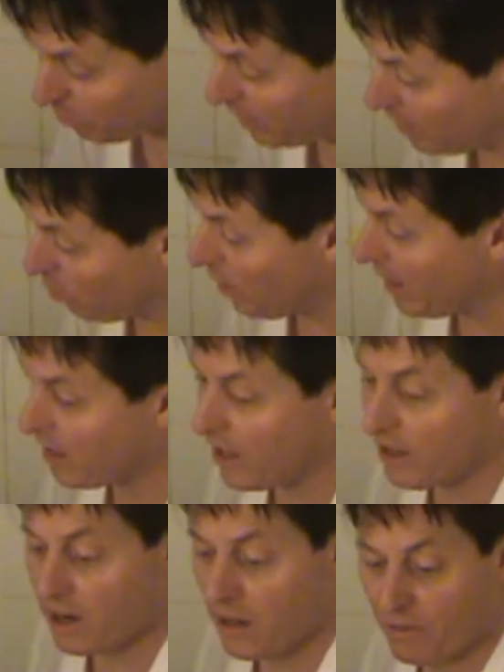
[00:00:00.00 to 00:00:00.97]
spraying
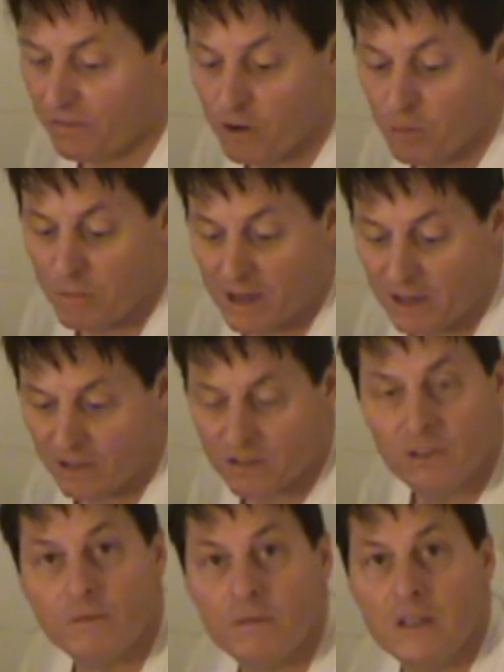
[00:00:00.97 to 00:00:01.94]
away. I got another few
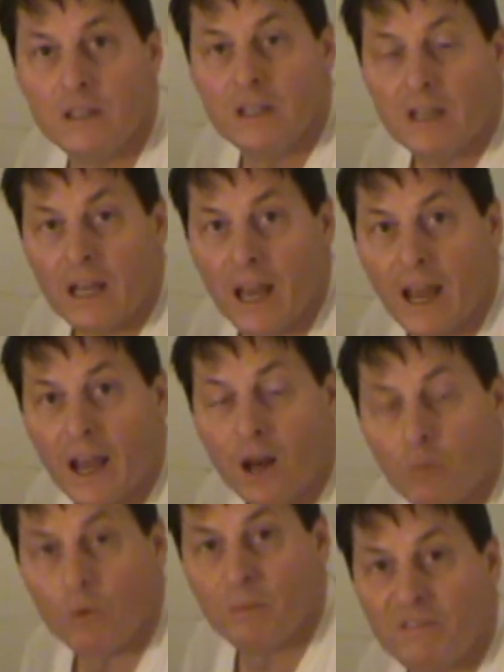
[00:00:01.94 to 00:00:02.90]
minutes
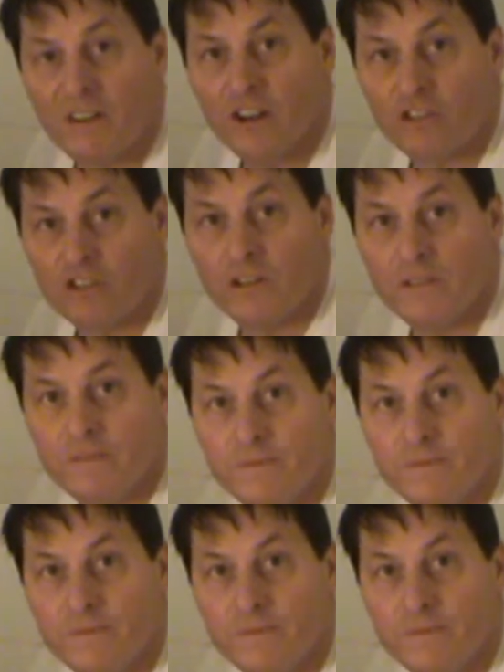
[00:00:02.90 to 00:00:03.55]
and we'll be finished.